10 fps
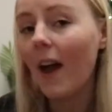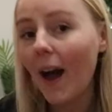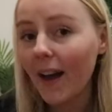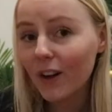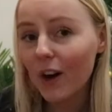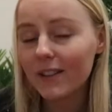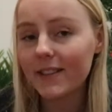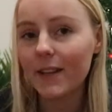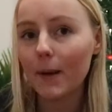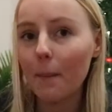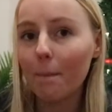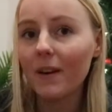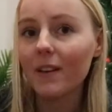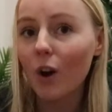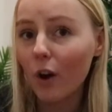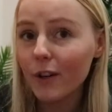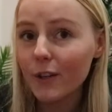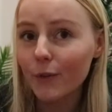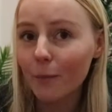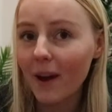I got some
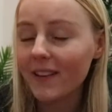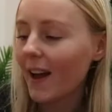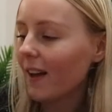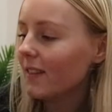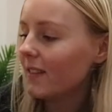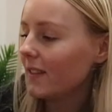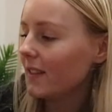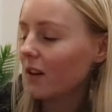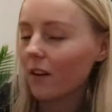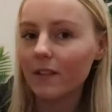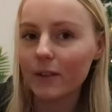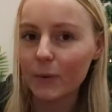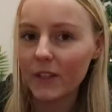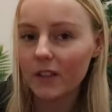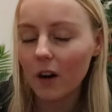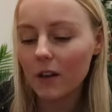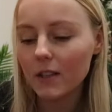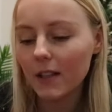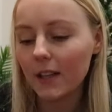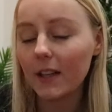cars for my dad. These are Swedish
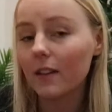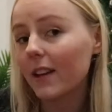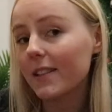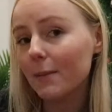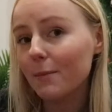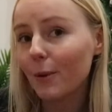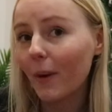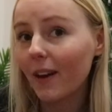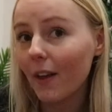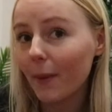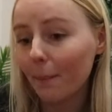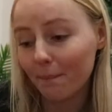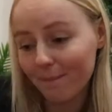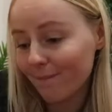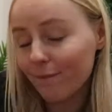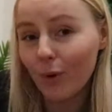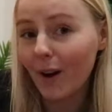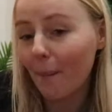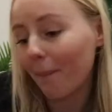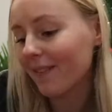cars and he likes them, so I got them for
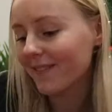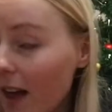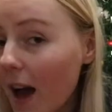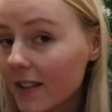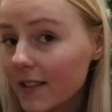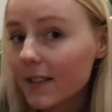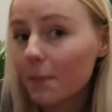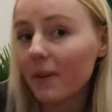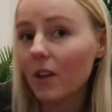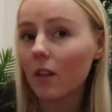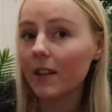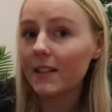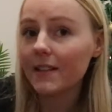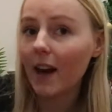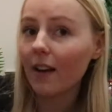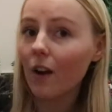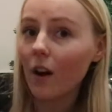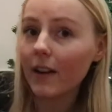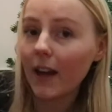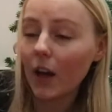him. Last but not least, I
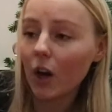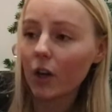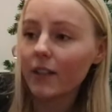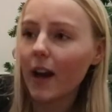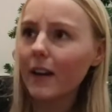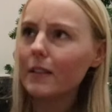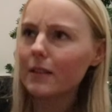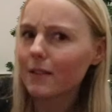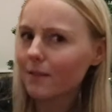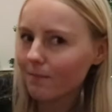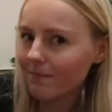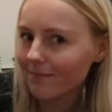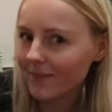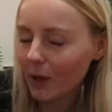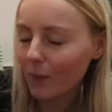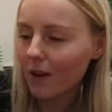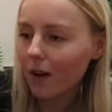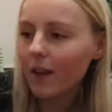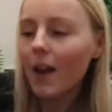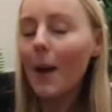got hair ties, is that what it's
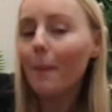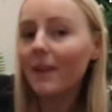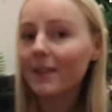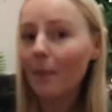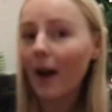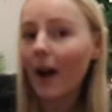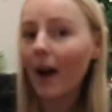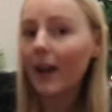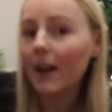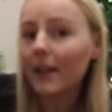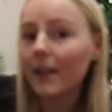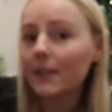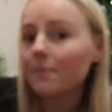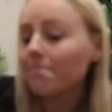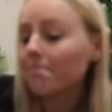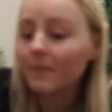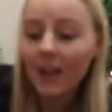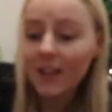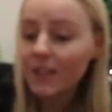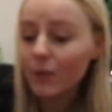called? Because mine,
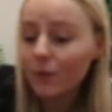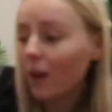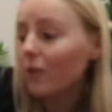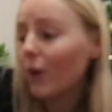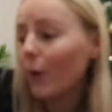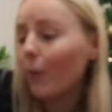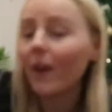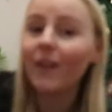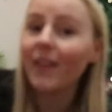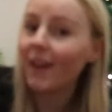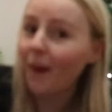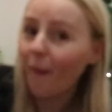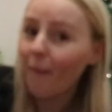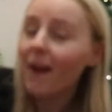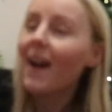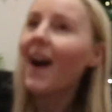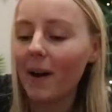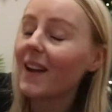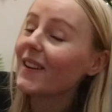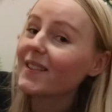I do not know where they go. My
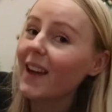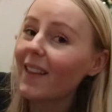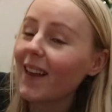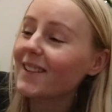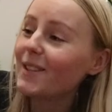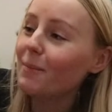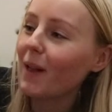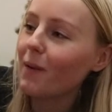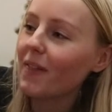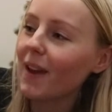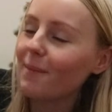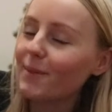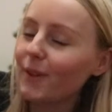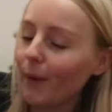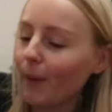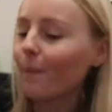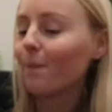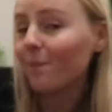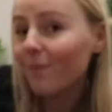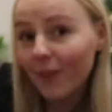youngest cat likes to play with them, so
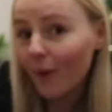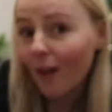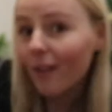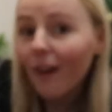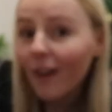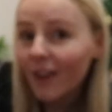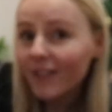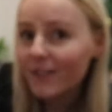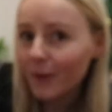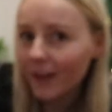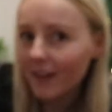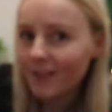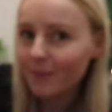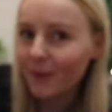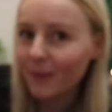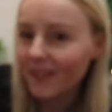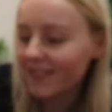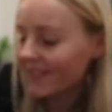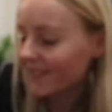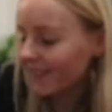they're all gone, so I got some new
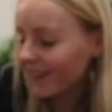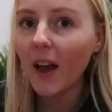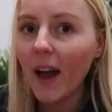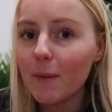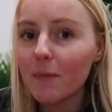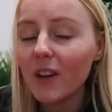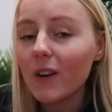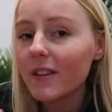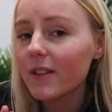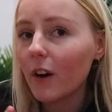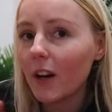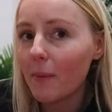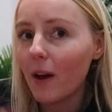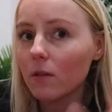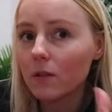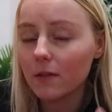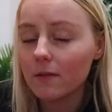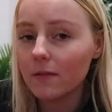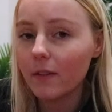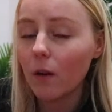ones. I'm very sorry about
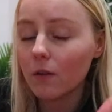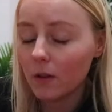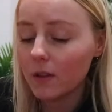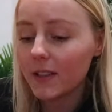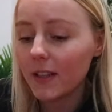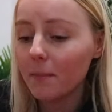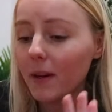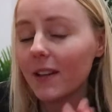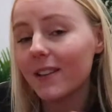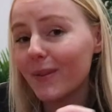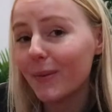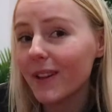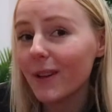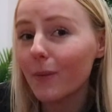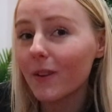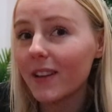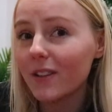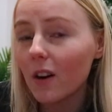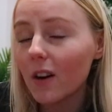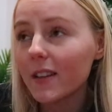the unfocusing, but it's really, really
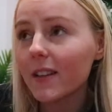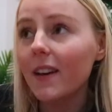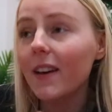dark.